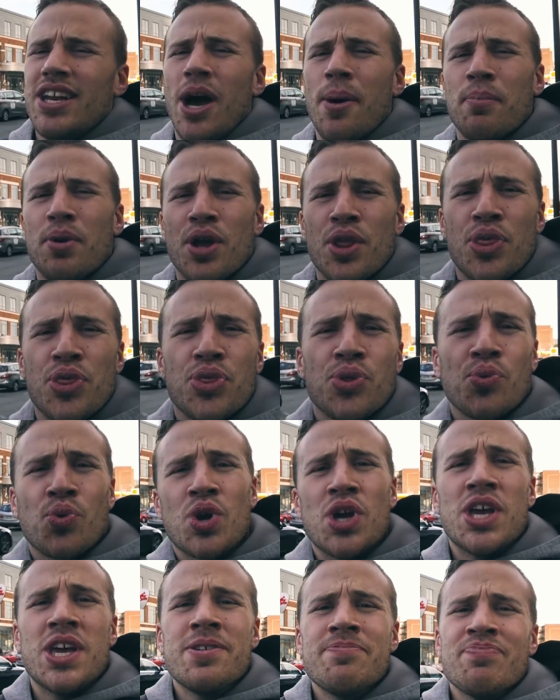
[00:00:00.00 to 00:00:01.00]
number
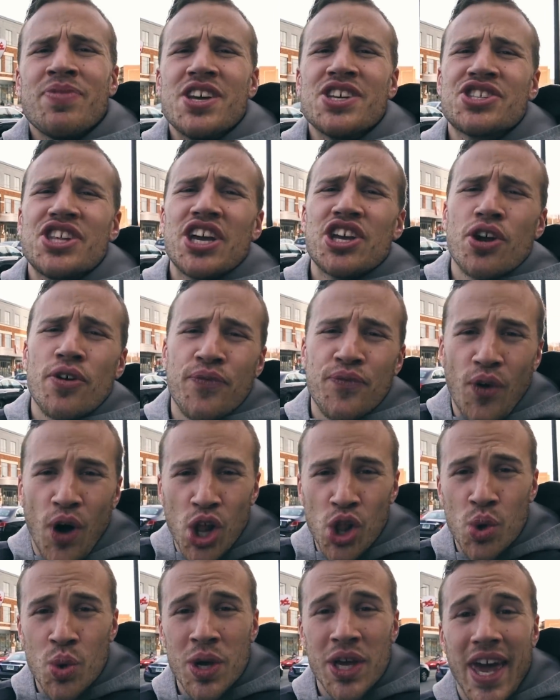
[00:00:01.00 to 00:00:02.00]
3 is that you're
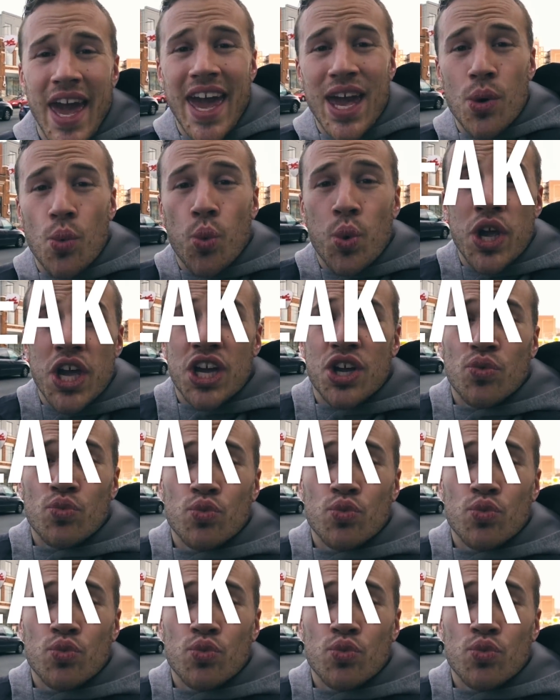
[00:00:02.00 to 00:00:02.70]
following a weak